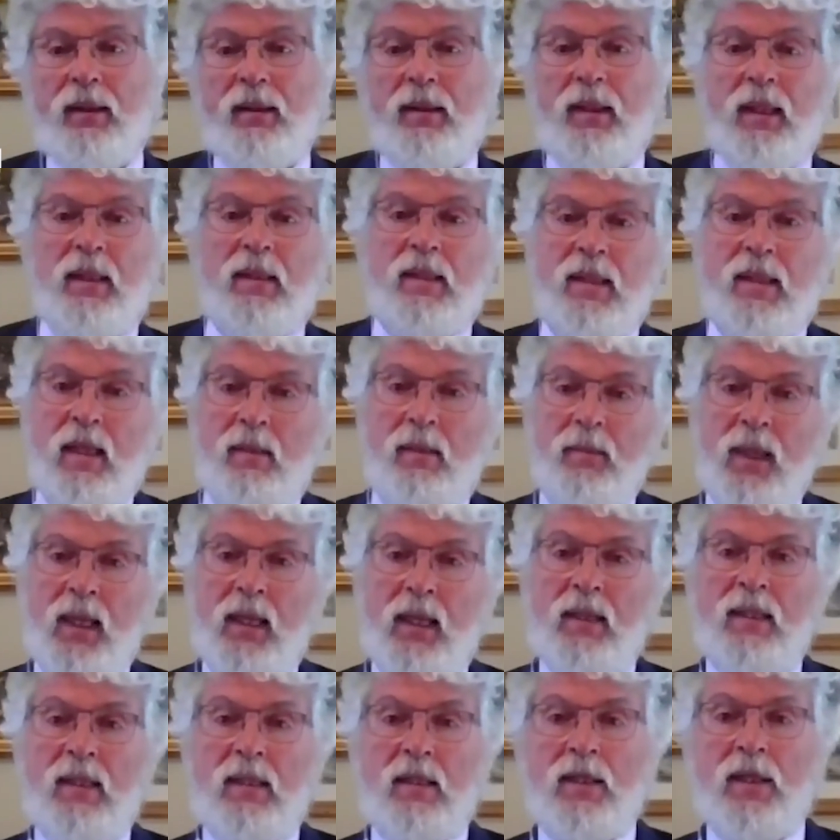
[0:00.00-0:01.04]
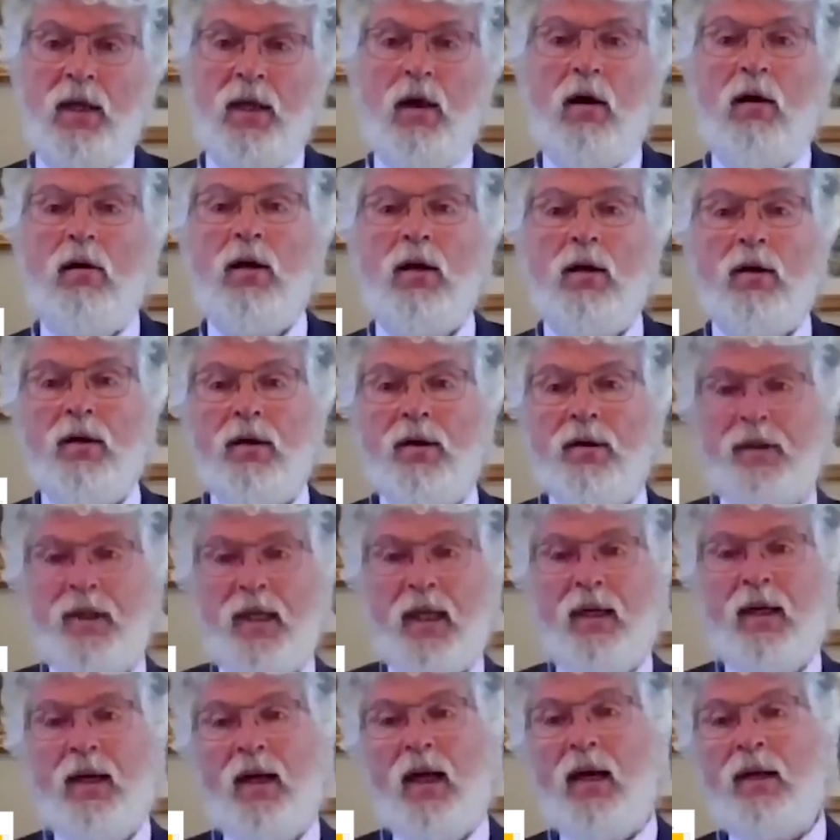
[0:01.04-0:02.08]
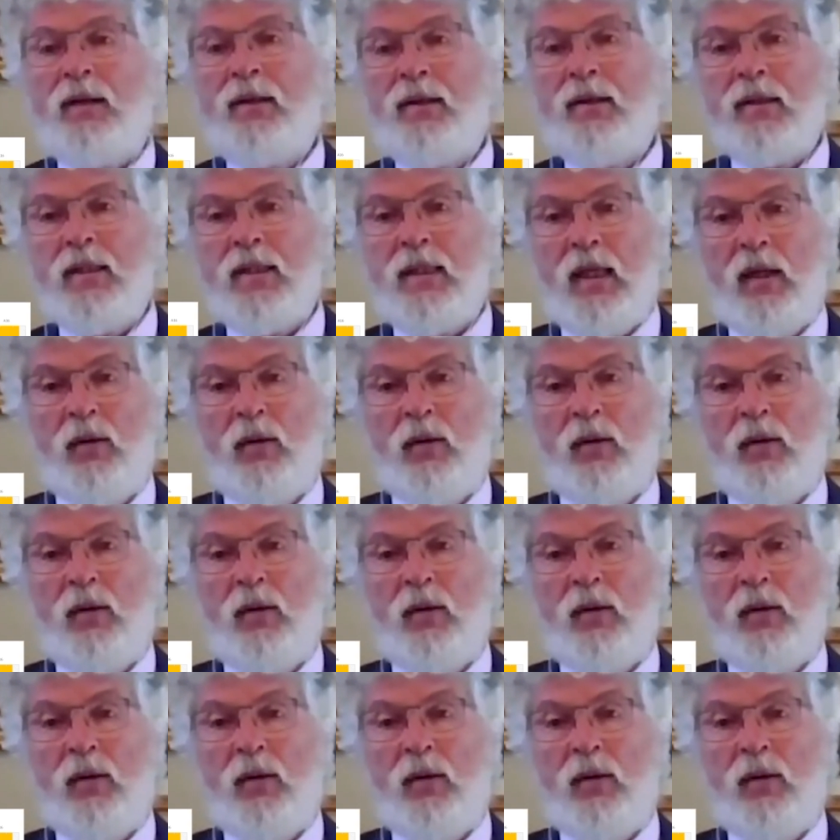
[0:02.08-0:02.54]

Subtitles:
in some cases longer than in others?